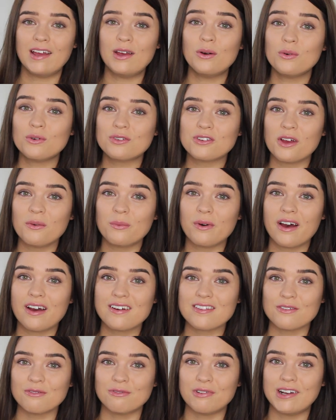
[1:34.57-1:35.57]
It also
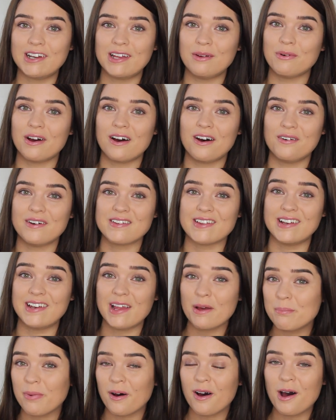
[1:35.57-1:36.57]
works really well as a
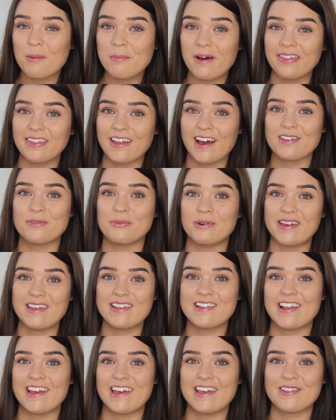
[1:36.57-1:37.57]
lip balm, and that's what
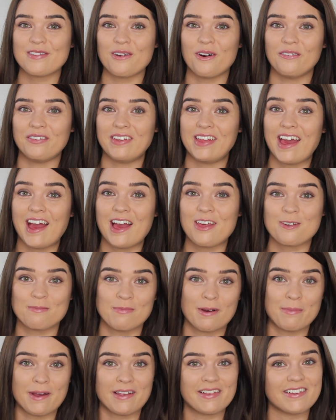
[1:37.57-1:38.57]
it sits on the edge of
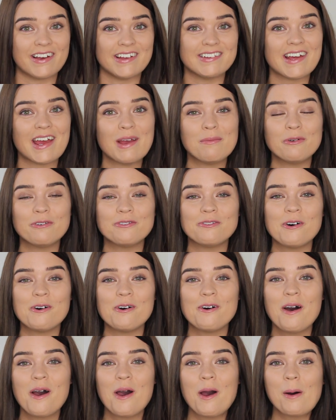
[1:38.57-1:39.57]
my bedside table
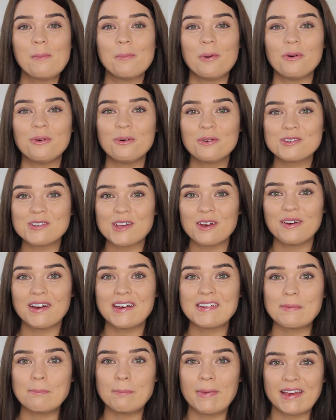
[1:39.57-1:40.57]
for, but also
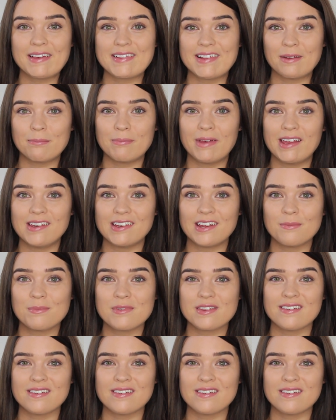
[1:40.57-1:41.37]
as a mixing medium.